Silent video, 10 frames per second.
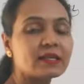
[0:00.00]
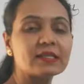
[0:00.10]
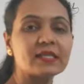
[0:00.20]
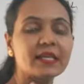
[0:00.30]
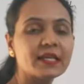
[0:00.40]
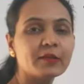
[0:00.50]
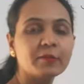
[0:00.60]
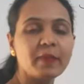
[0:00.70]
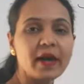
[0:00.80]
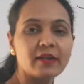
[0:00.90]
a
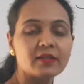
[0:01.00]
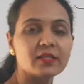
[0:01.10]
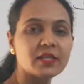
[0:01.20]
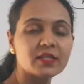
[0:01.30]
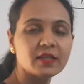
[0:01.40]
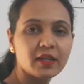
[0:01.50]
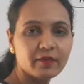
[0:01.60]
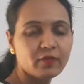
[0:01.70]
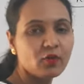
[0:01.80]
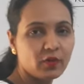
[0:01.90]
single parent is
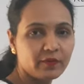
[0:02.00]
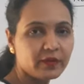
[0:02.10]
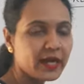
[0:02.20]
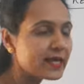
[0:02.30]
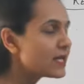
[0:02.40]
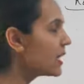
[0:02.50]
involved, right?